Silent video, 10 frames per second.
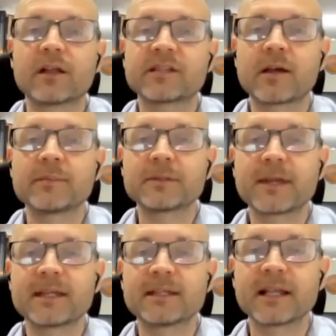time
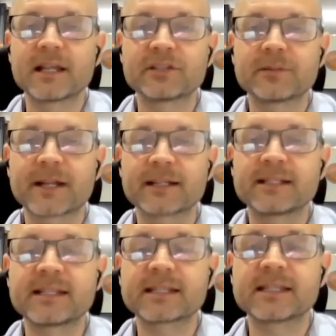domain
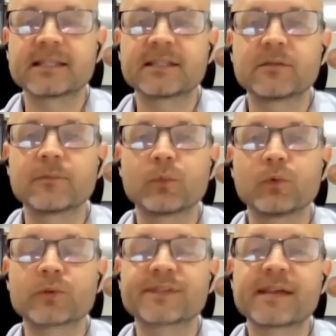electromagnetic system, the
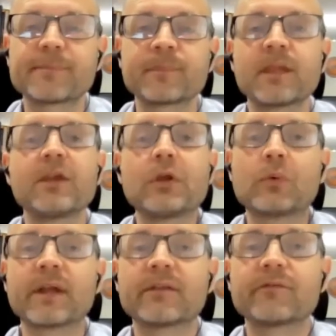WalkTem.
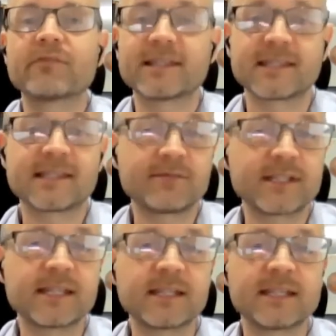We have a
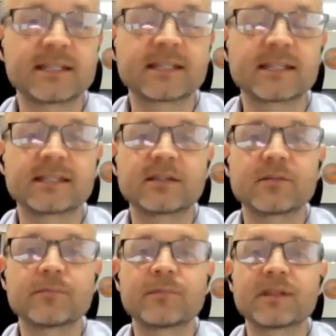resistivity
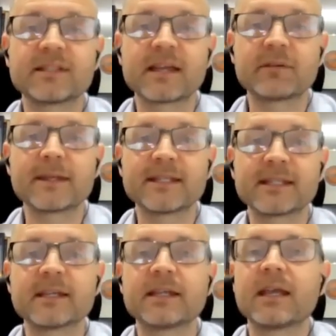system, the
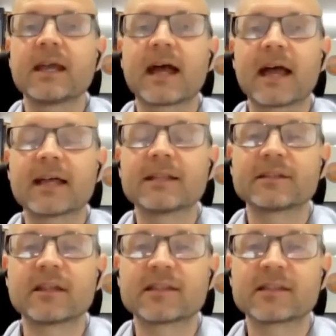Terameter,
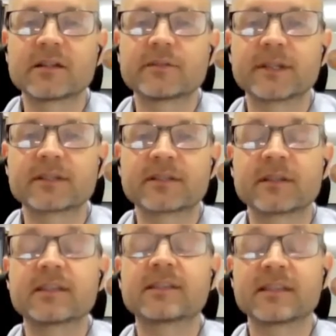and a seismics
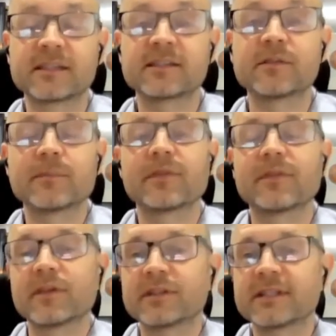system,
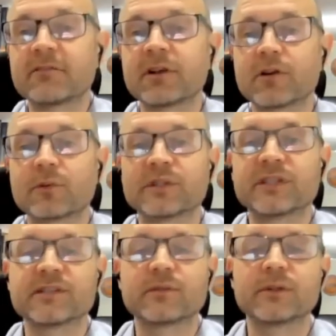the Teralock, which
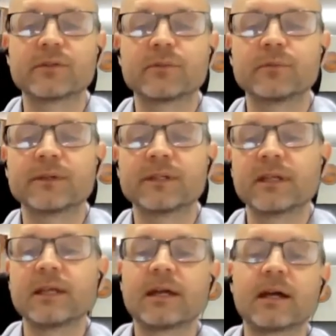is the one that we'll be
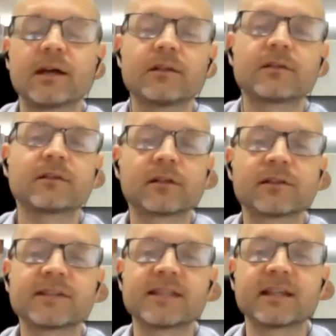
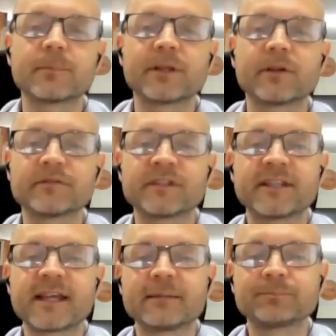seeing a bit of
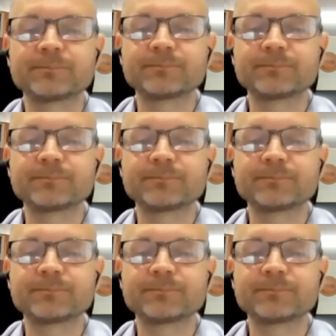today.